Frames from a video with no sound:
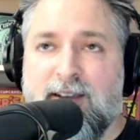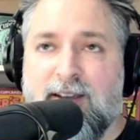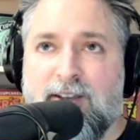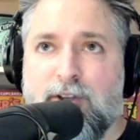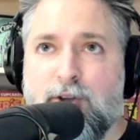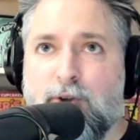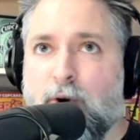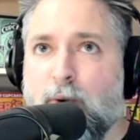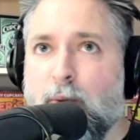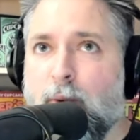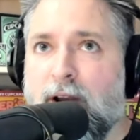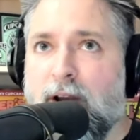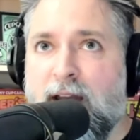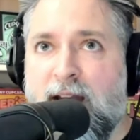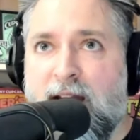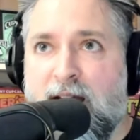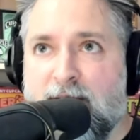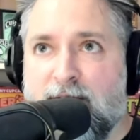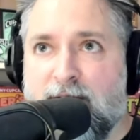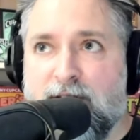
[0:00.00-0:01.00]
you don't want to
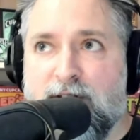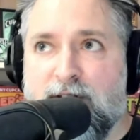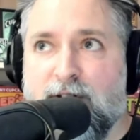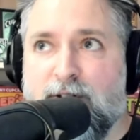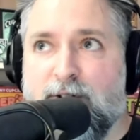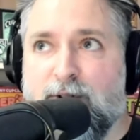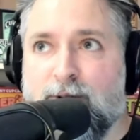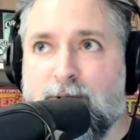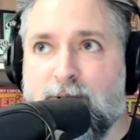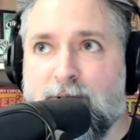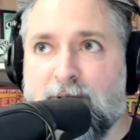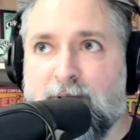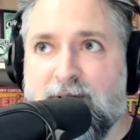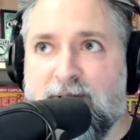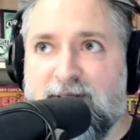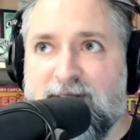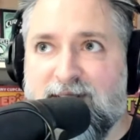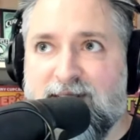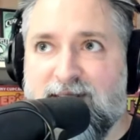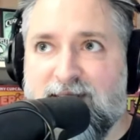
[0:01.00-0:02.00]
have another
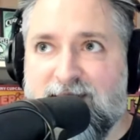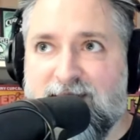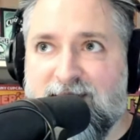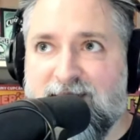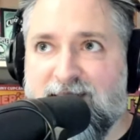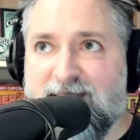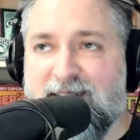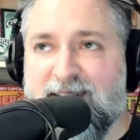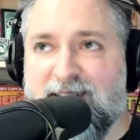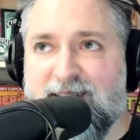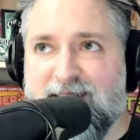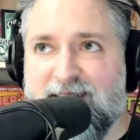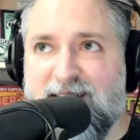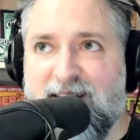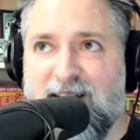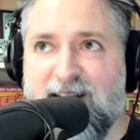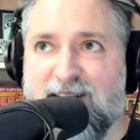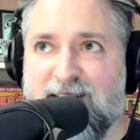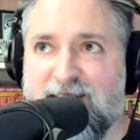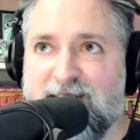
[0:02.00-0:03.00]

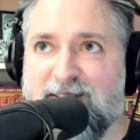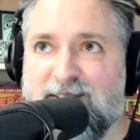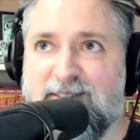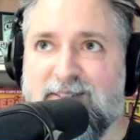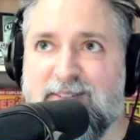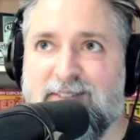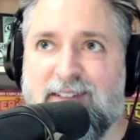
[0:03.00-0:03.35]
kind of